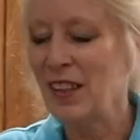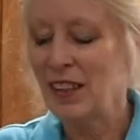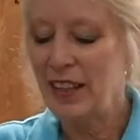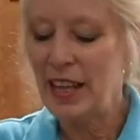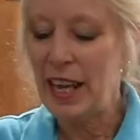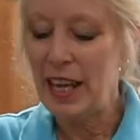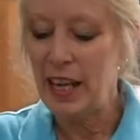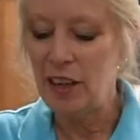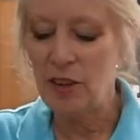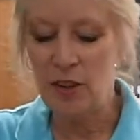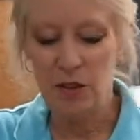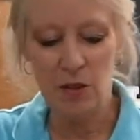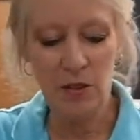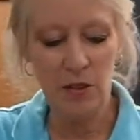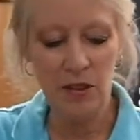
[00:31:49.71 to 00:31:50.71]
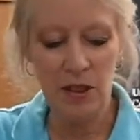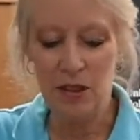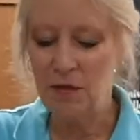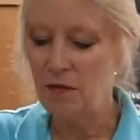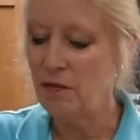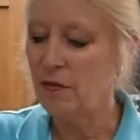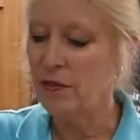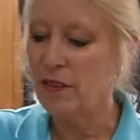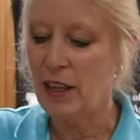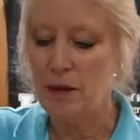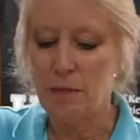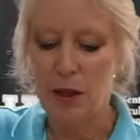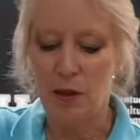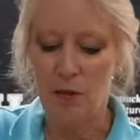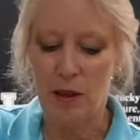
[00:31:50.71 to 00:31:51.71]
canners. They've
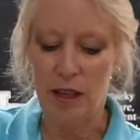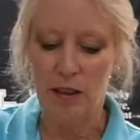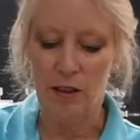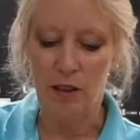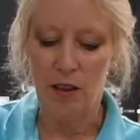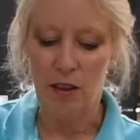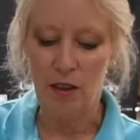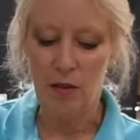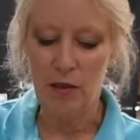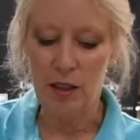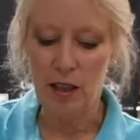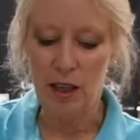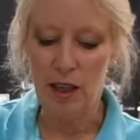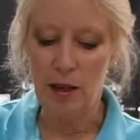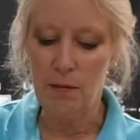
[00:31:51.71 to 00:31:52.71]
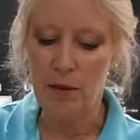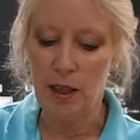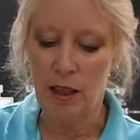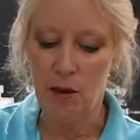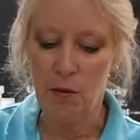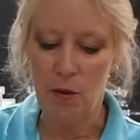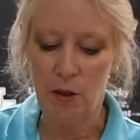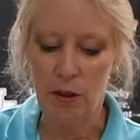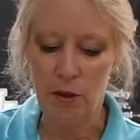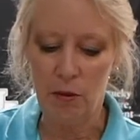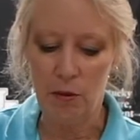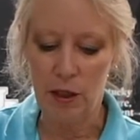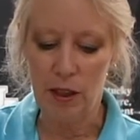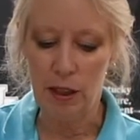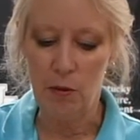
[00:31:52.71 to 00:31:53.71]
been around a long time. They work
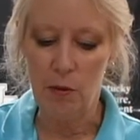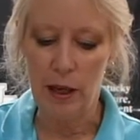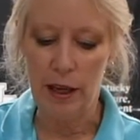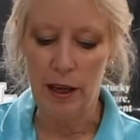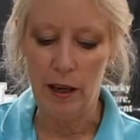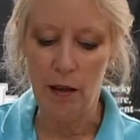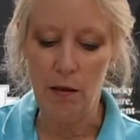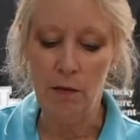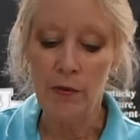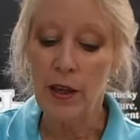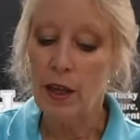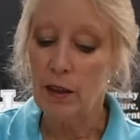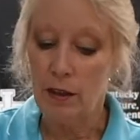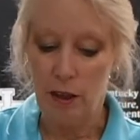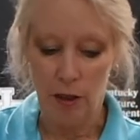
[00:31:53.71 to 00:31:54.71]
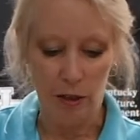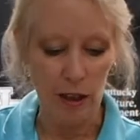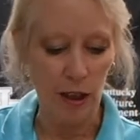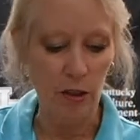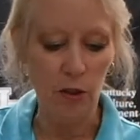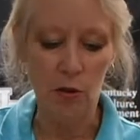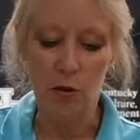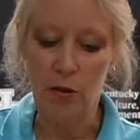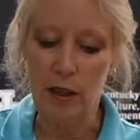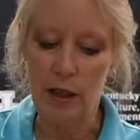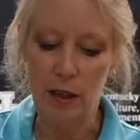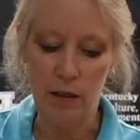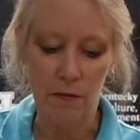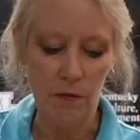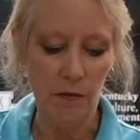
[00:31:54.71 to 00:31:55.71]
really well. They're going to do
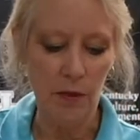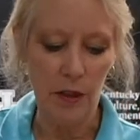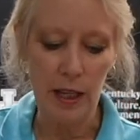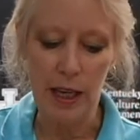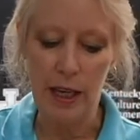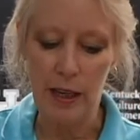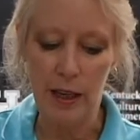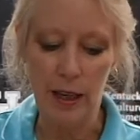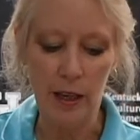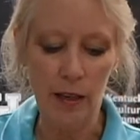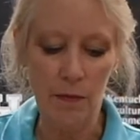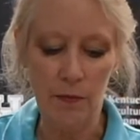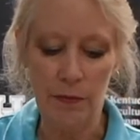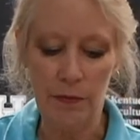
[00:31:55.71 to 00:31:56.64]
great for canning.